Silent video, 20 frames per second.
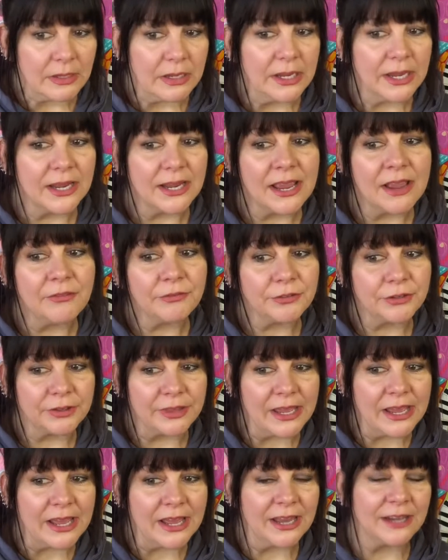And after
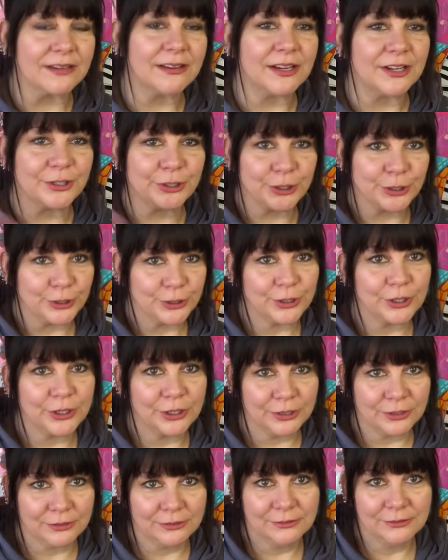that, I just
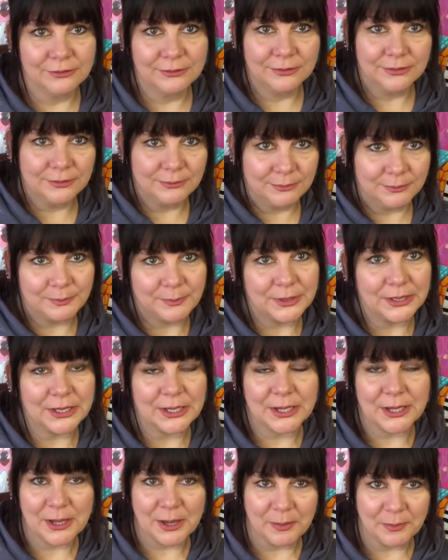start
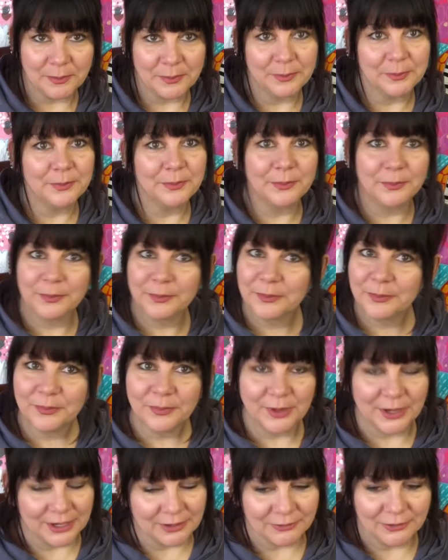picking up
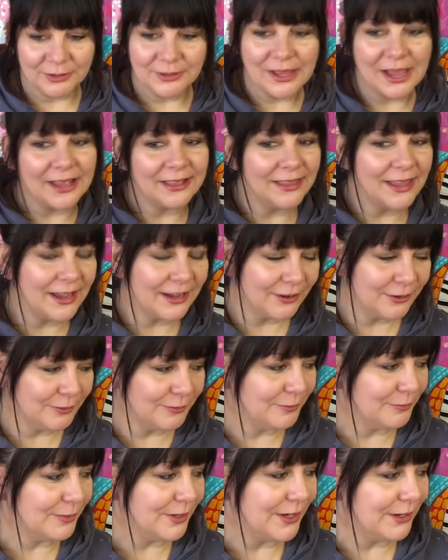whatever, lilac or
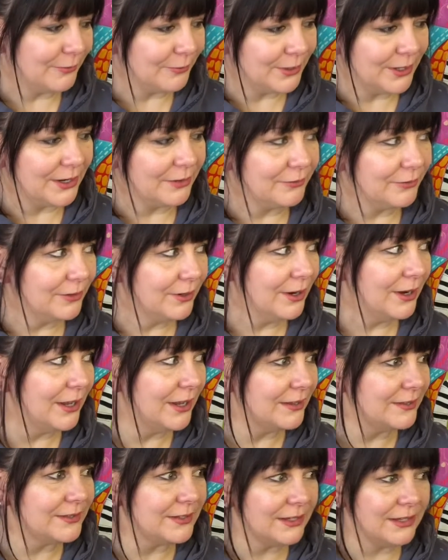whatever
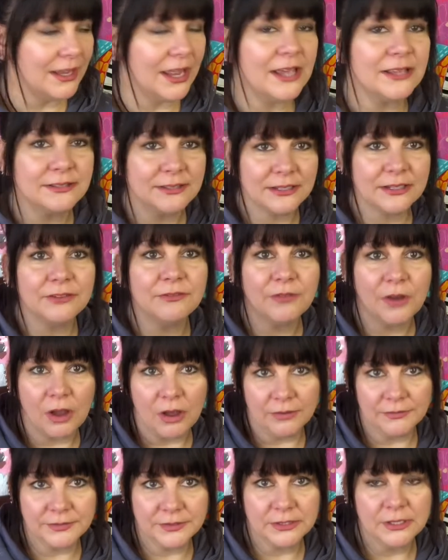as it
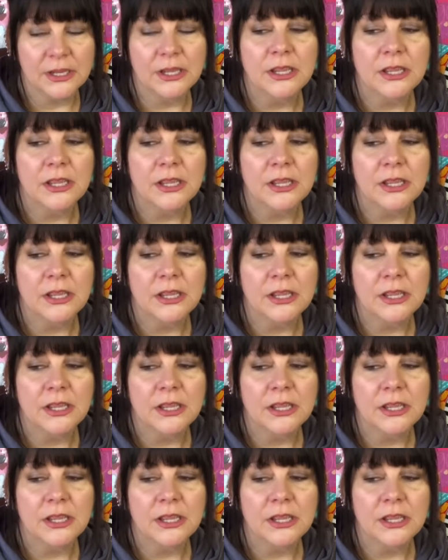evolves.